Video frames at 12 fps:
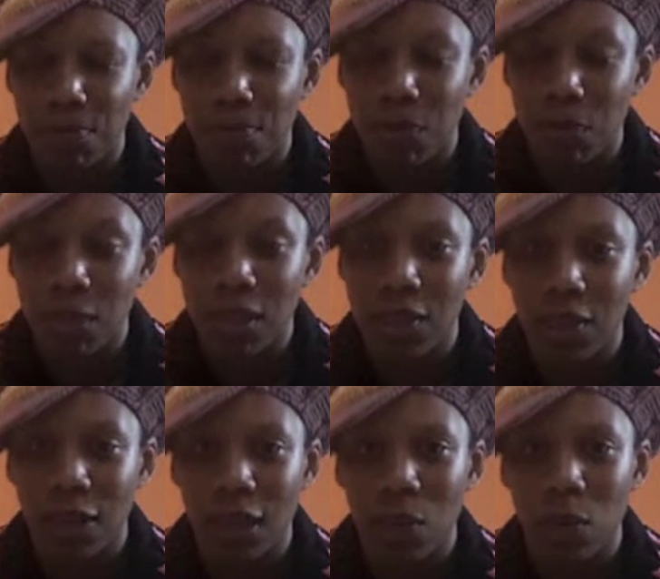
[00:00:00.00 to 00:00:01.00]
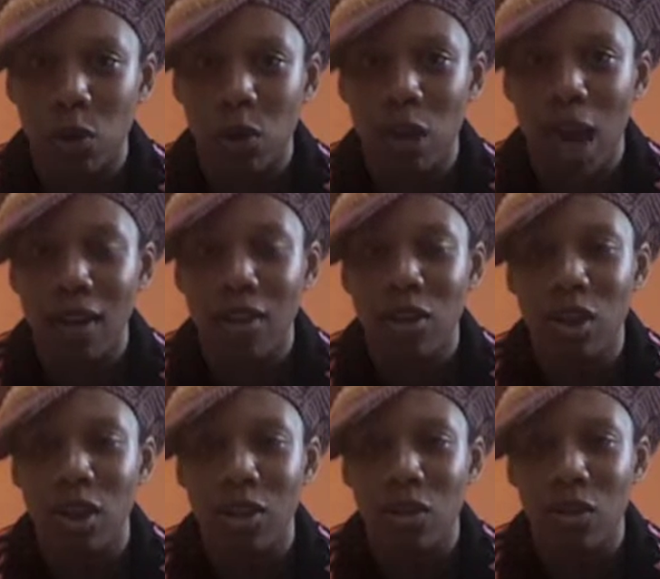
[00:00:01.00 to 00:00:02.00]
specifically will challenge
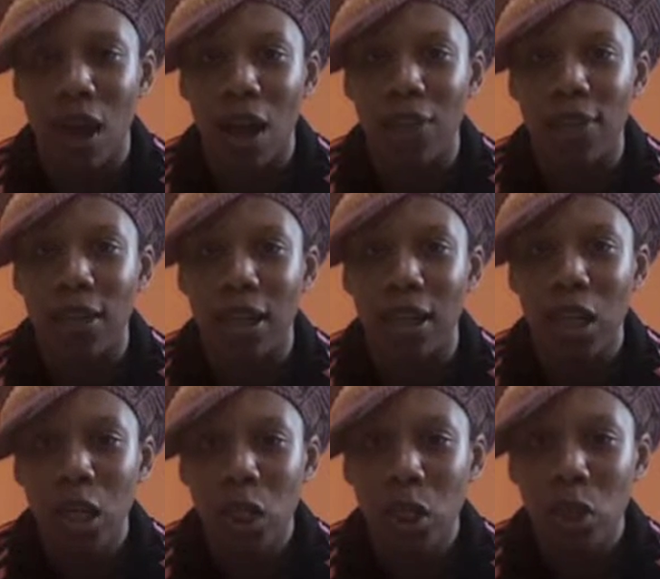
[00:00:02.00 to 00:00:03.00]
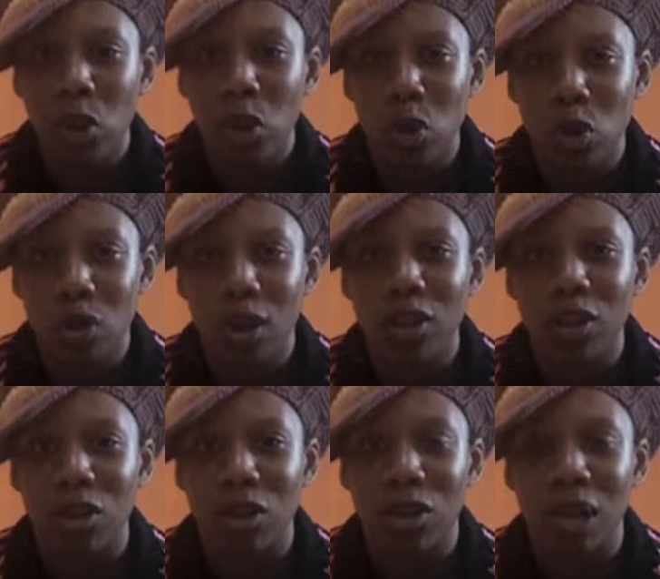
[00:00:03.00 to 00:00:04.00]
us around the
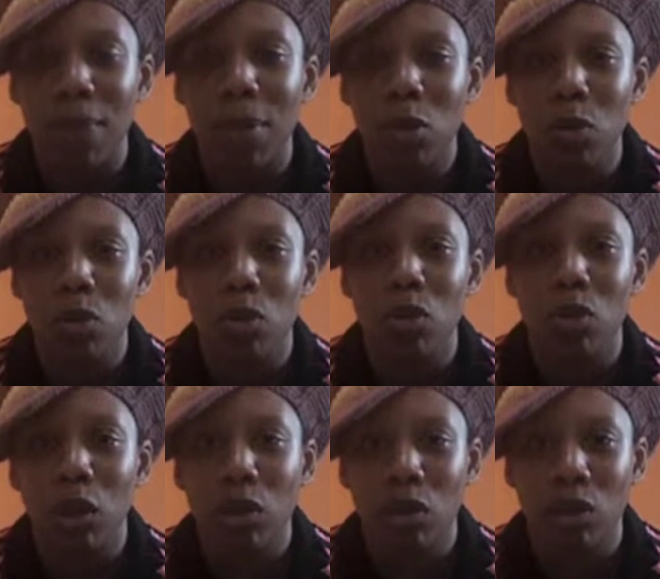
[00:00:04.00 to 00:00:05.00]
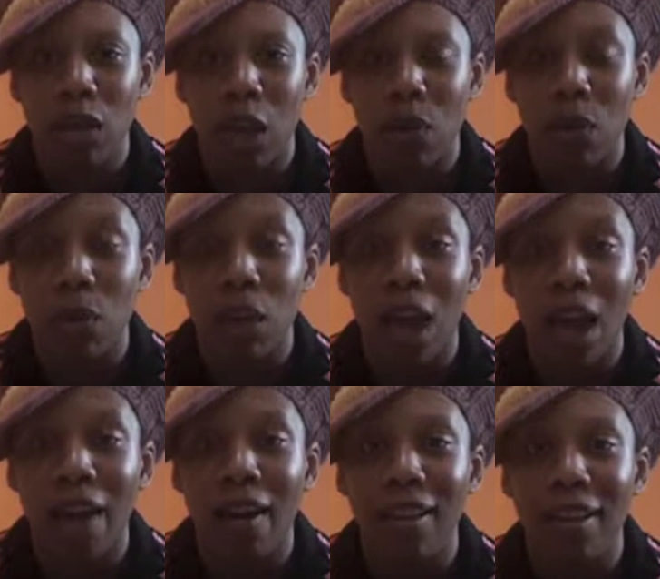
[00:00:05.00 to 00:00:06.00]
structures, habitual structures that we
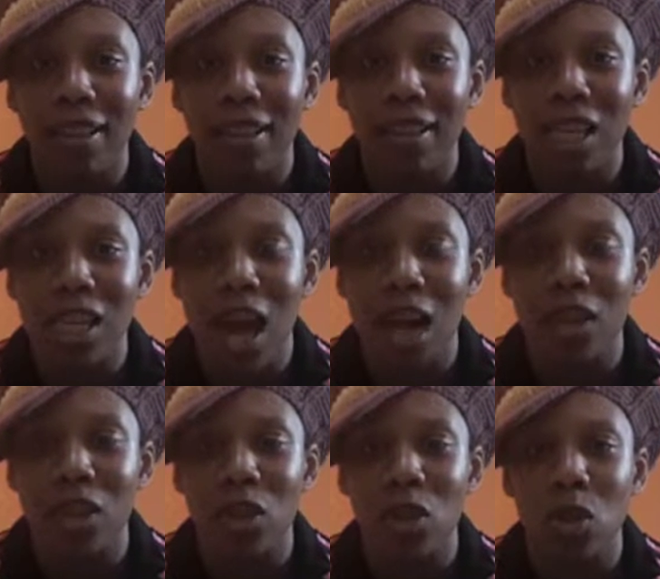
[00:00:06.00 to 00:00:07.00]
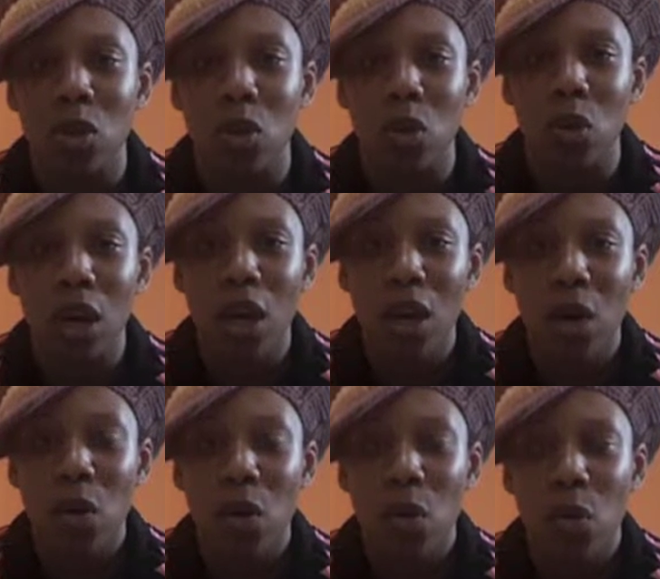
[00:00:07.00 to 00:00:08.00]
rely on. It's a challenge to
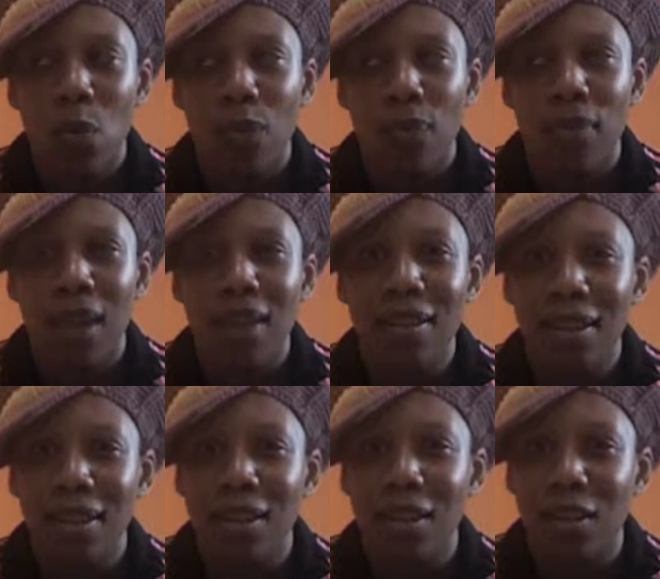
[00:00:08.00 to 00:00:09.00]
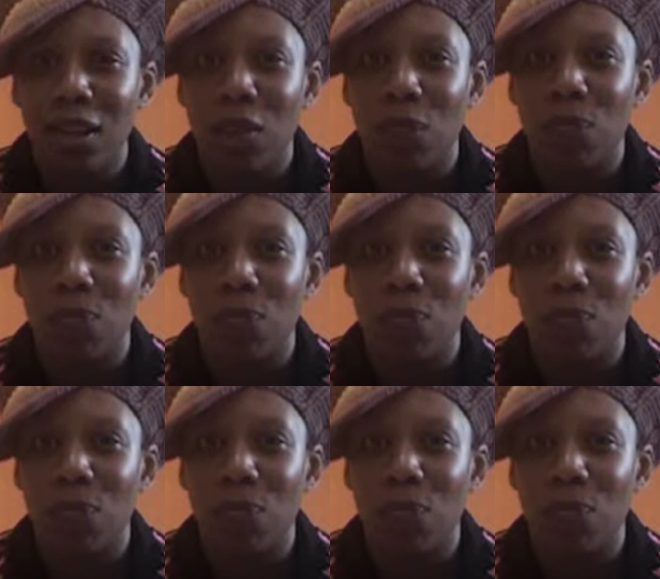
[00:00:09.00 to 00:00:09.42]
not necessarily